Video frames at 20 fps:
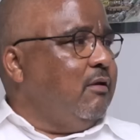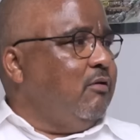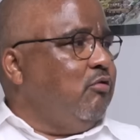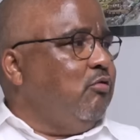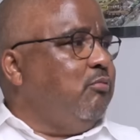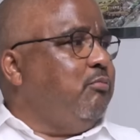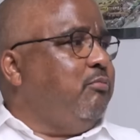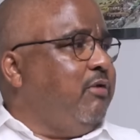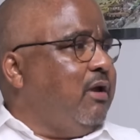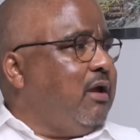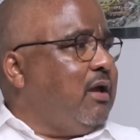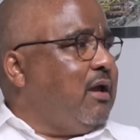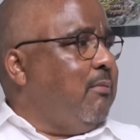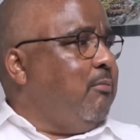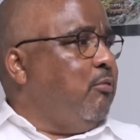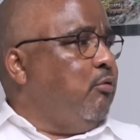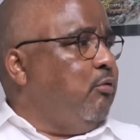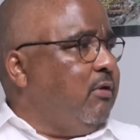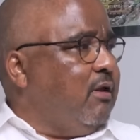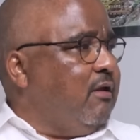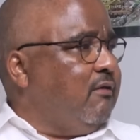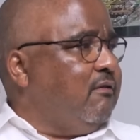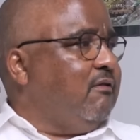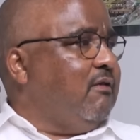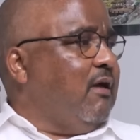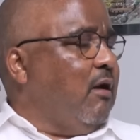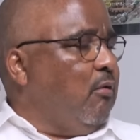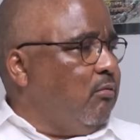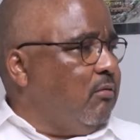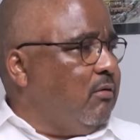to bring Cameroonians
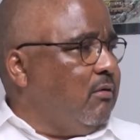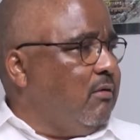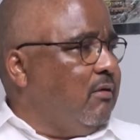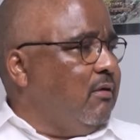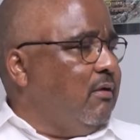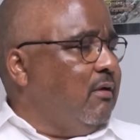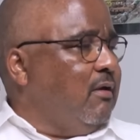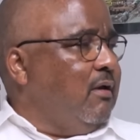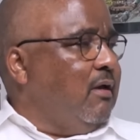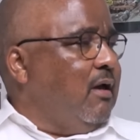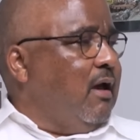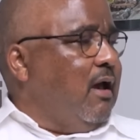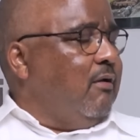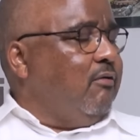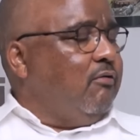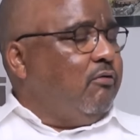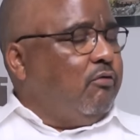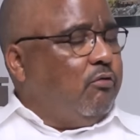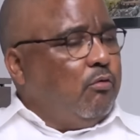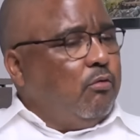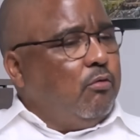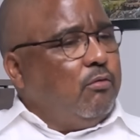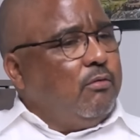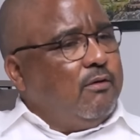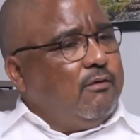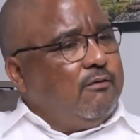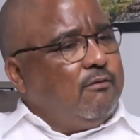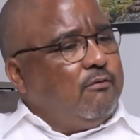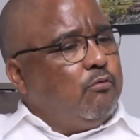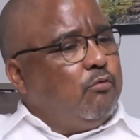down. And so
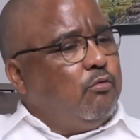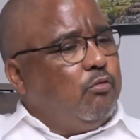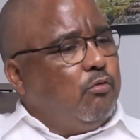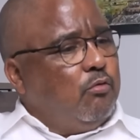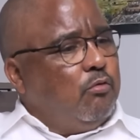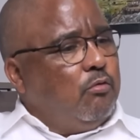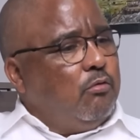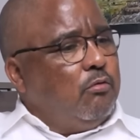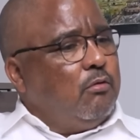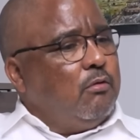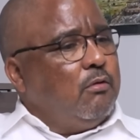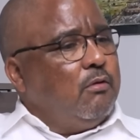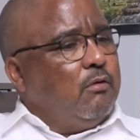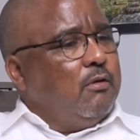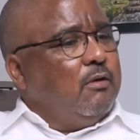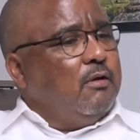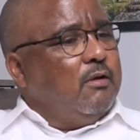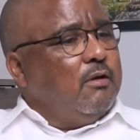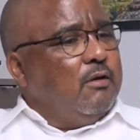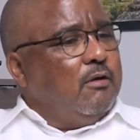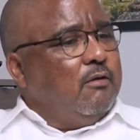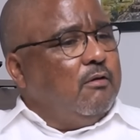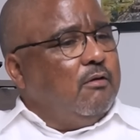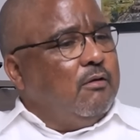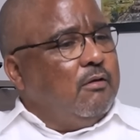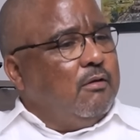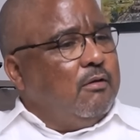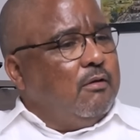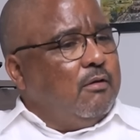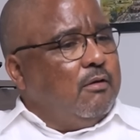this school
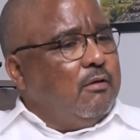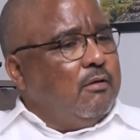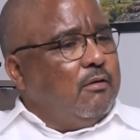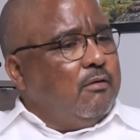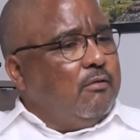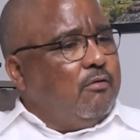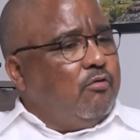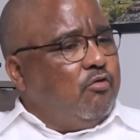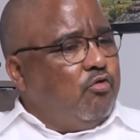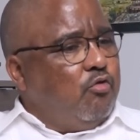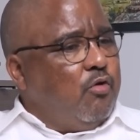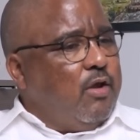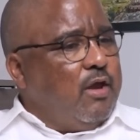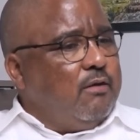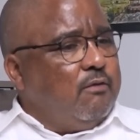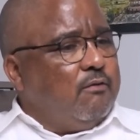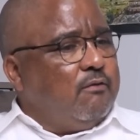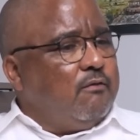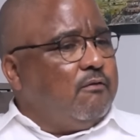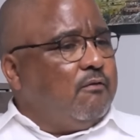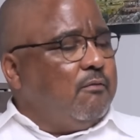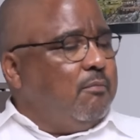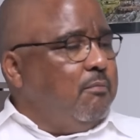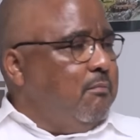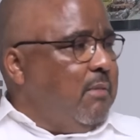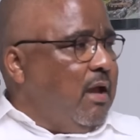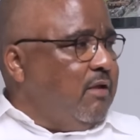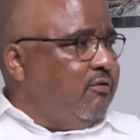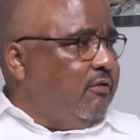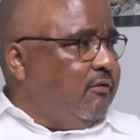trains
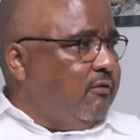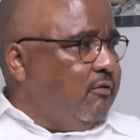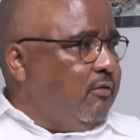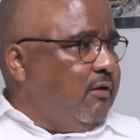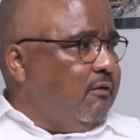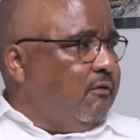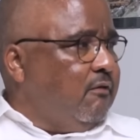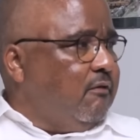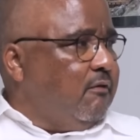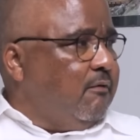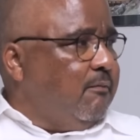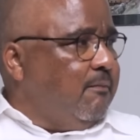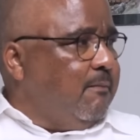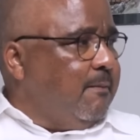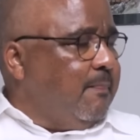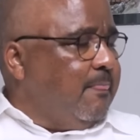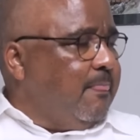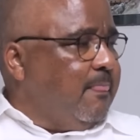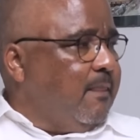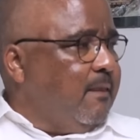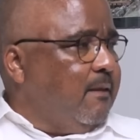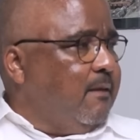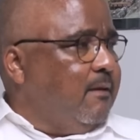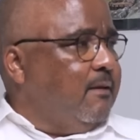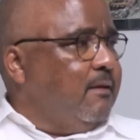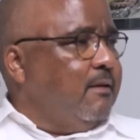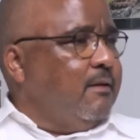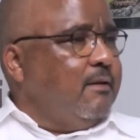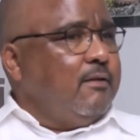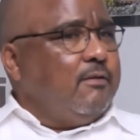magistrates,
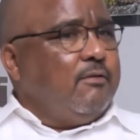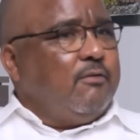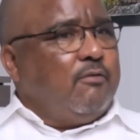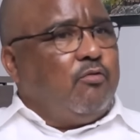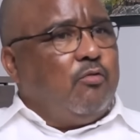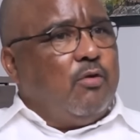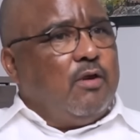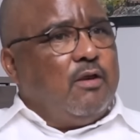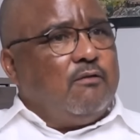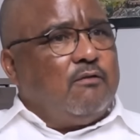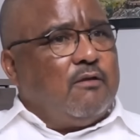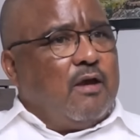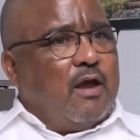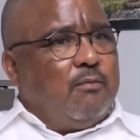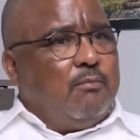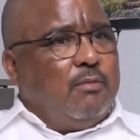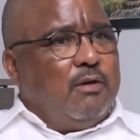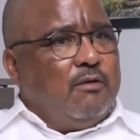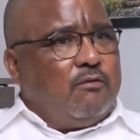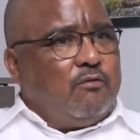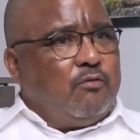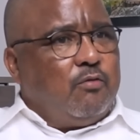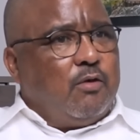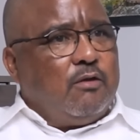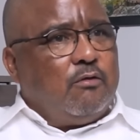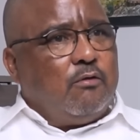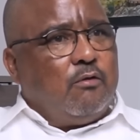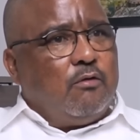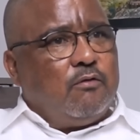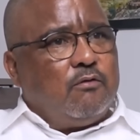trains
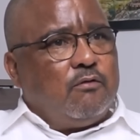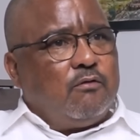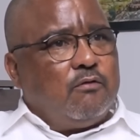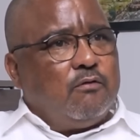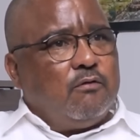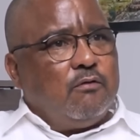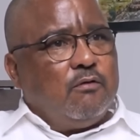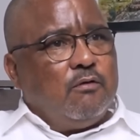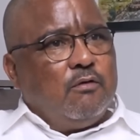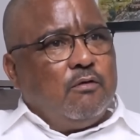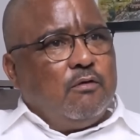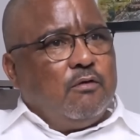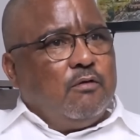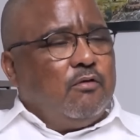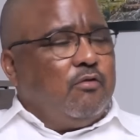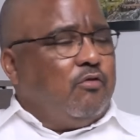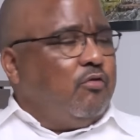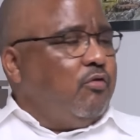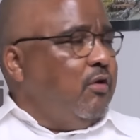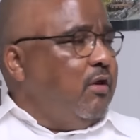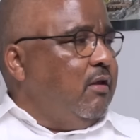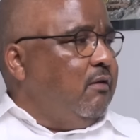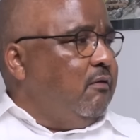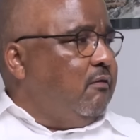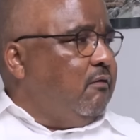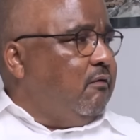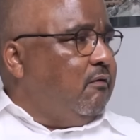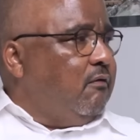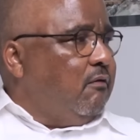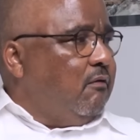administrators,
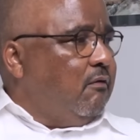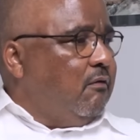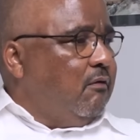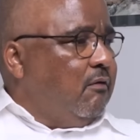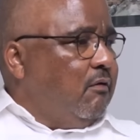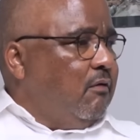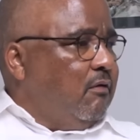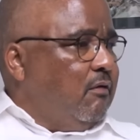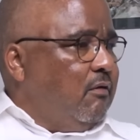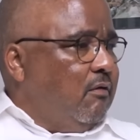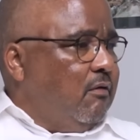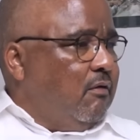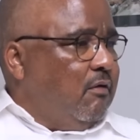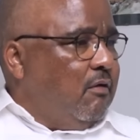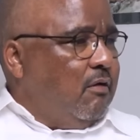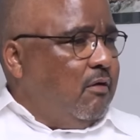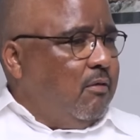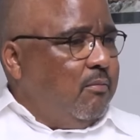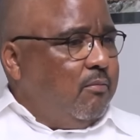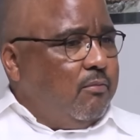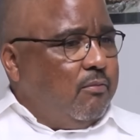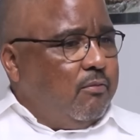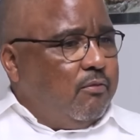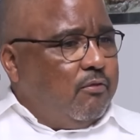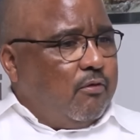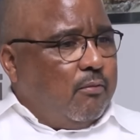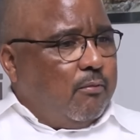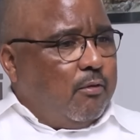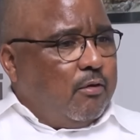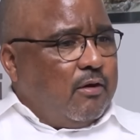trains
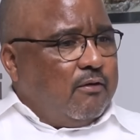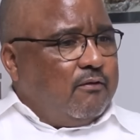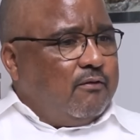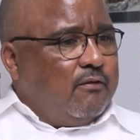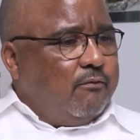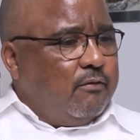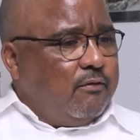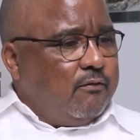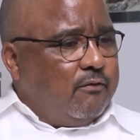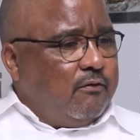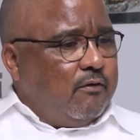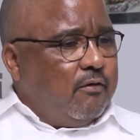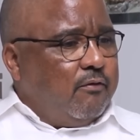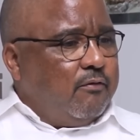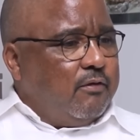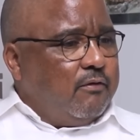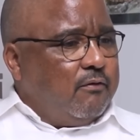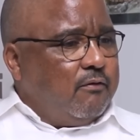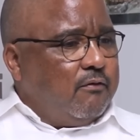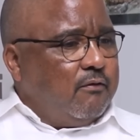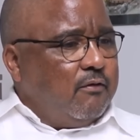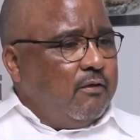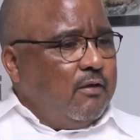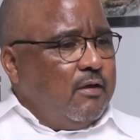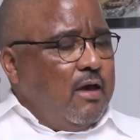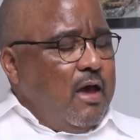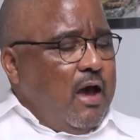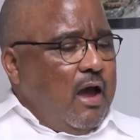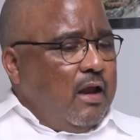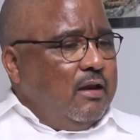some other civil servants,
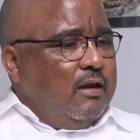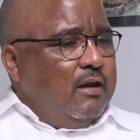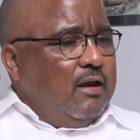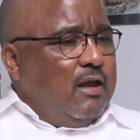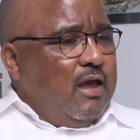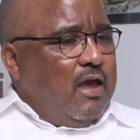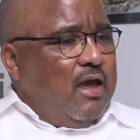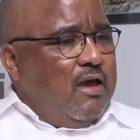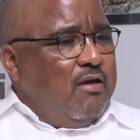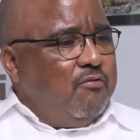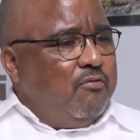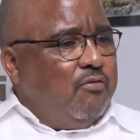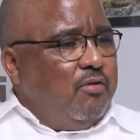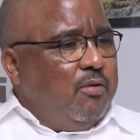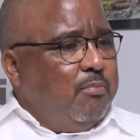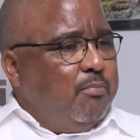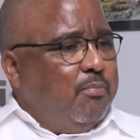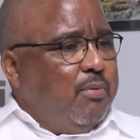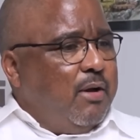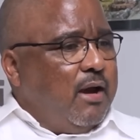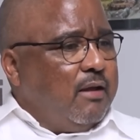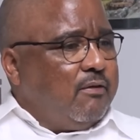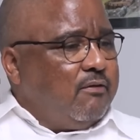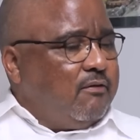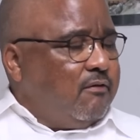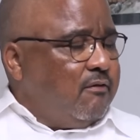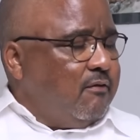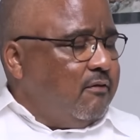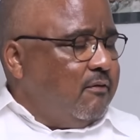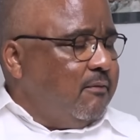and in every
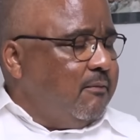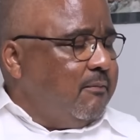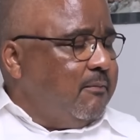part,